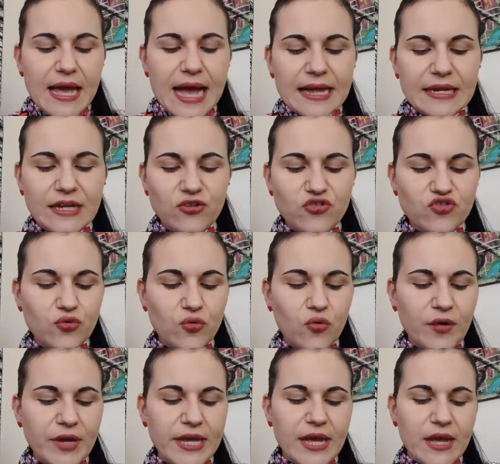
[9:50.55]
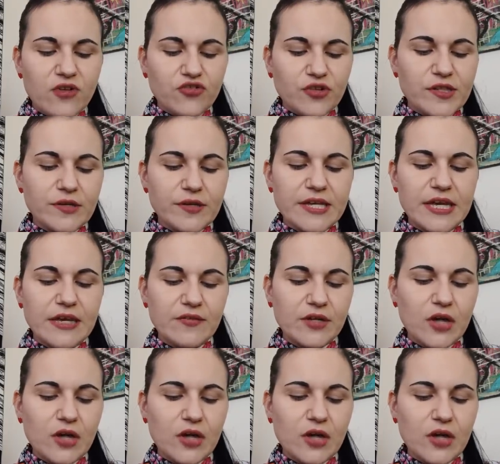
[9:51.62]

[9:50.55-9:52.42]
and enjoy just looking at the